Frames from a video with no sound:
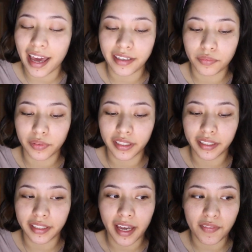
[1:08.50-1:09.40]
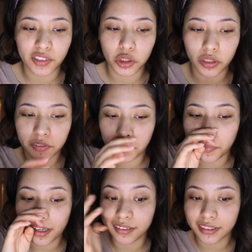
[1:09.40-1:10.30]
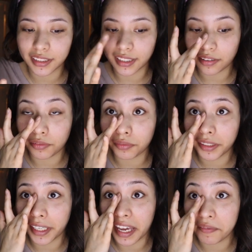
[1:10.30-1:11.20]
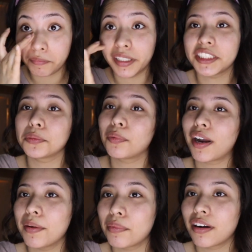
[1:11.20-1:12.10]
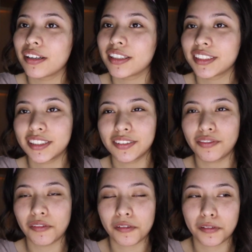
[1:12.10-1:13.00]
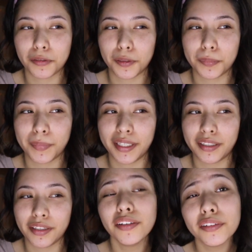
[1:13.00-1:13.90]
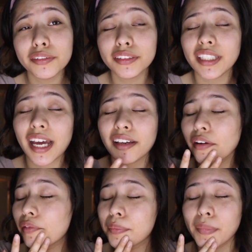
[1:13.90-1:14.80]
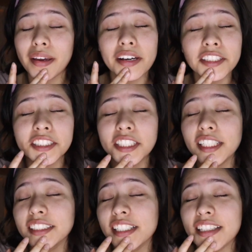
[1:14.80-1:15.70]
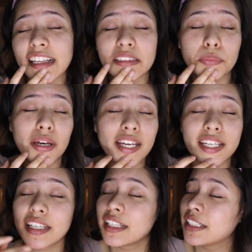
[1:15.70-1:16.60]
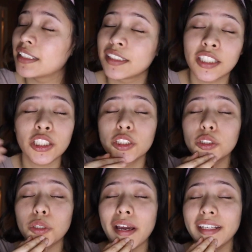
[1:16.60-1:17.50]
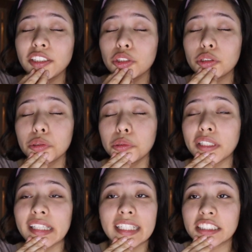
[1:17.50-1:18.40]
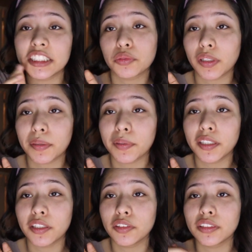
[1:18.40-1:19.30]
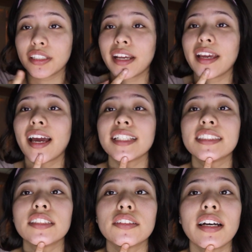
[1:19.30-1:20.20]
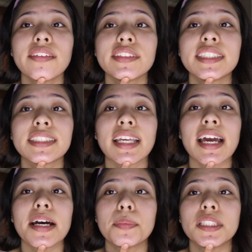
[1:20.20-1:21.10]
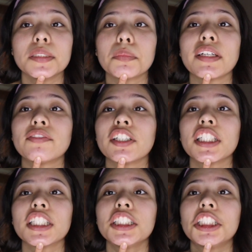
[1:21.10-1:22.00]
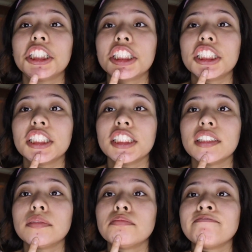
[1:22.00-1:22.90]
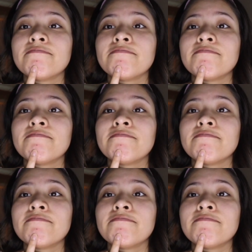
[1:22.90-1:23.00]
I didn't really have a choice for brows because I don't really have much brow products for me to use. I go with my Anastasia. That's my tried and true, and that's just what I'm gonna use today. I still have a scab on my freaking chin.